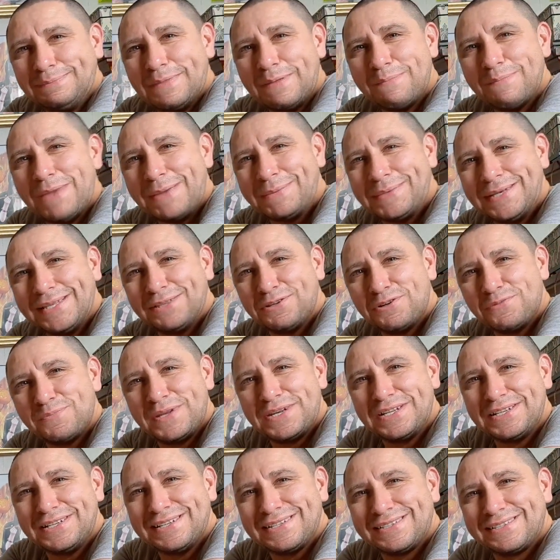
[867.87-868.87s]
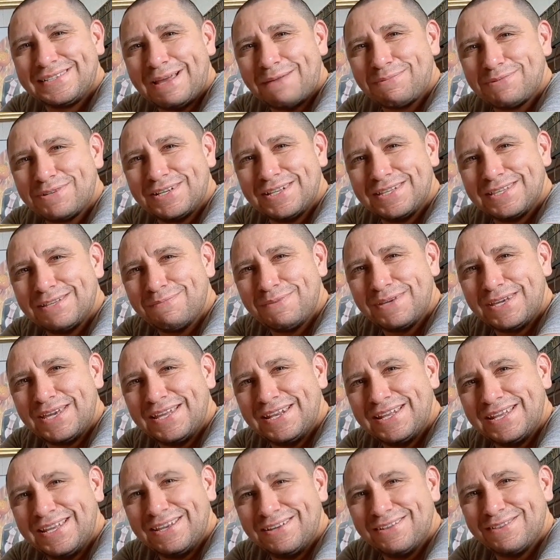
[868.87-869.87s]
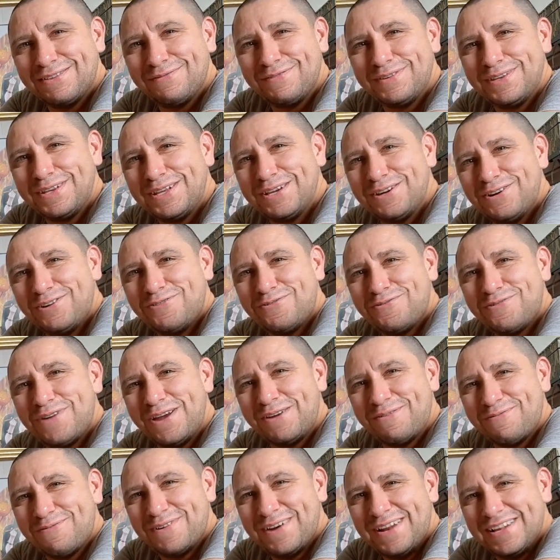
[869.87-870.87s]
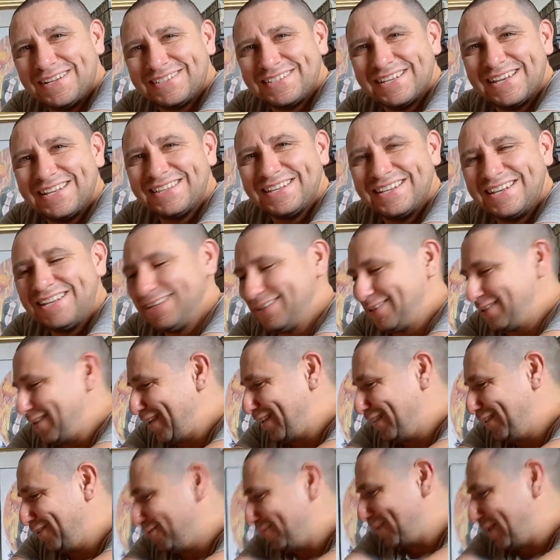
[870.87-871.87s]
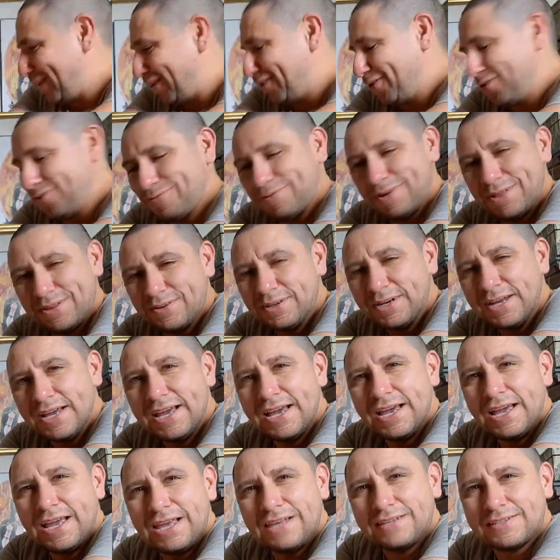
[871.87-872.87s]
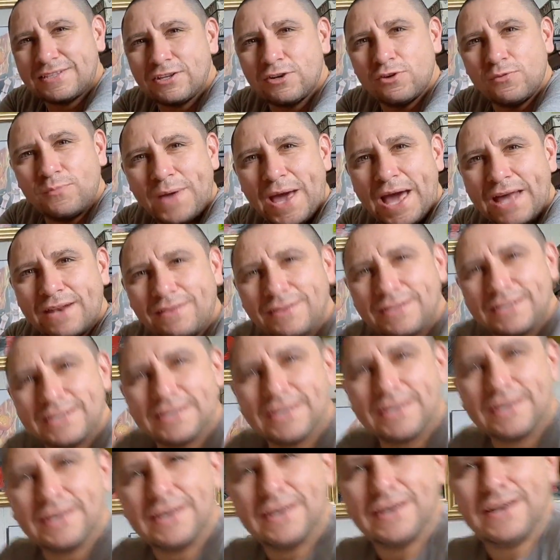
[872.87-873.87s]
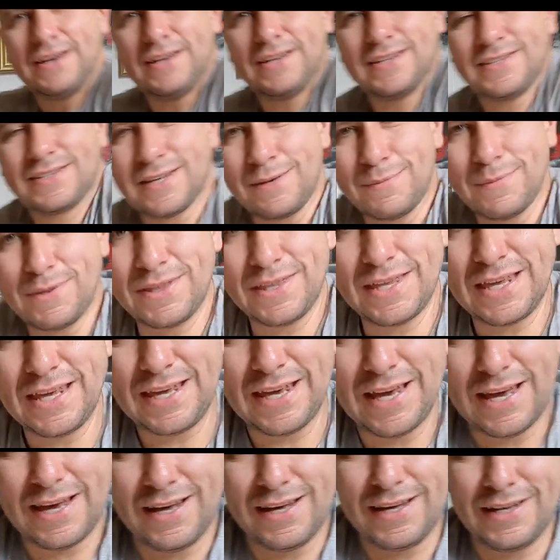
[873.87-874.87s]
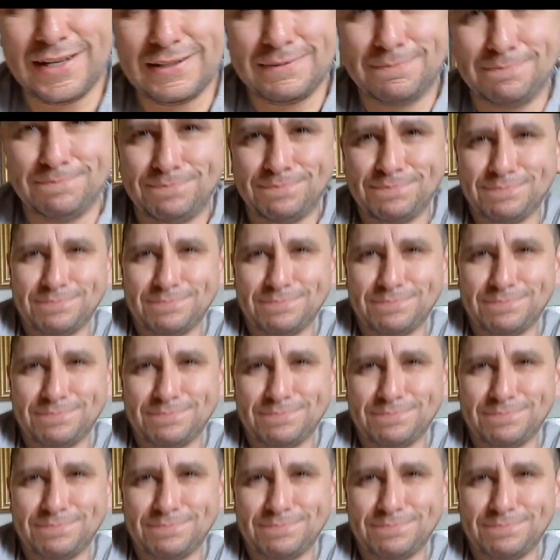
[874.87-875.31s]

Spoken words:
Maybe a little bit of deception at the beginning of the video where I said that he's a little bit under the weather. He's still battling some of the